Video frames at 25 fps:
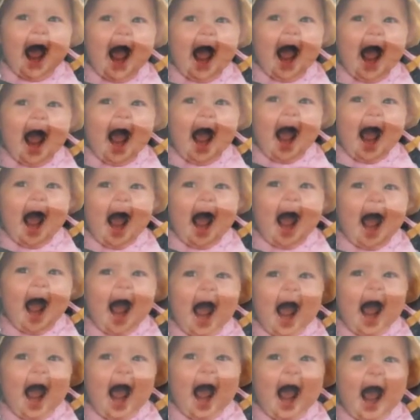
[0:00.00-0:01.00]
Was I
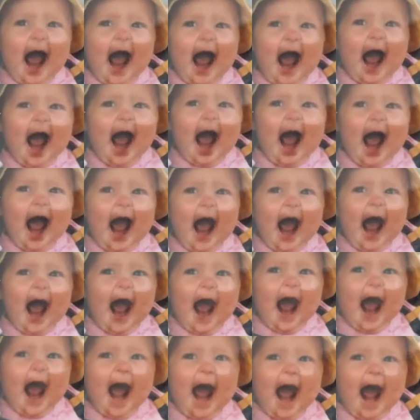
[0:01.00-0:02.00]
yawning,
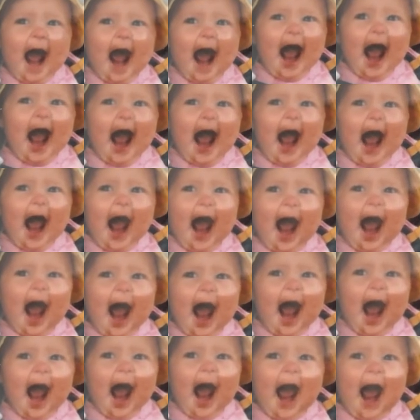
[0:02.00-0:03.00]
screaming, or laughing?
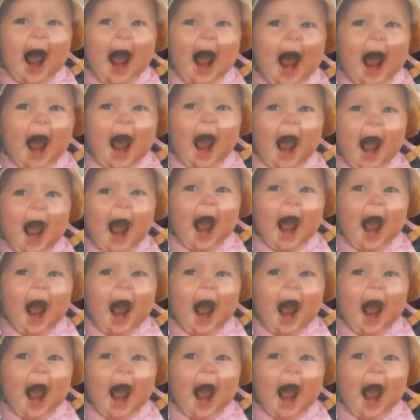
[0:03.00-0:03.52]
You decide.